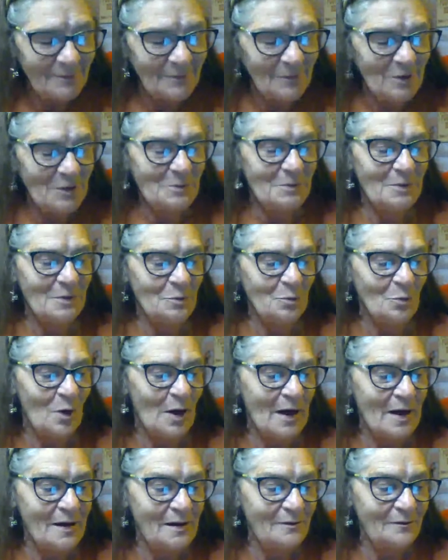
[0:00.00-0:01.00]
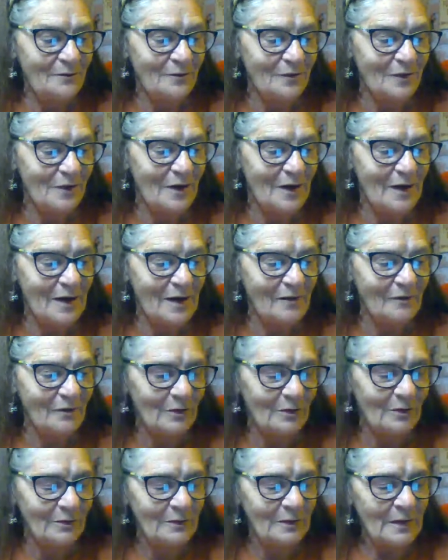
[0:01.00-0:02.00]
We've been waiting
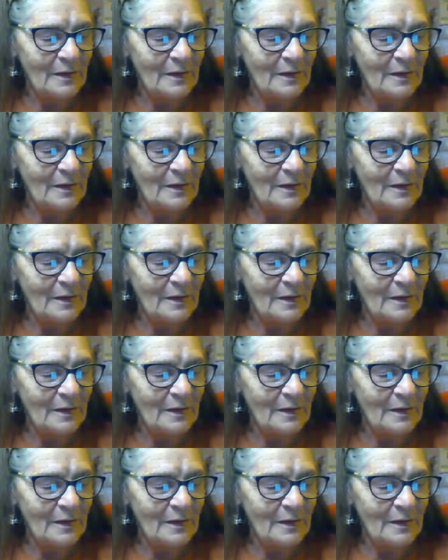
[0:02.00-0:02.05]
forever.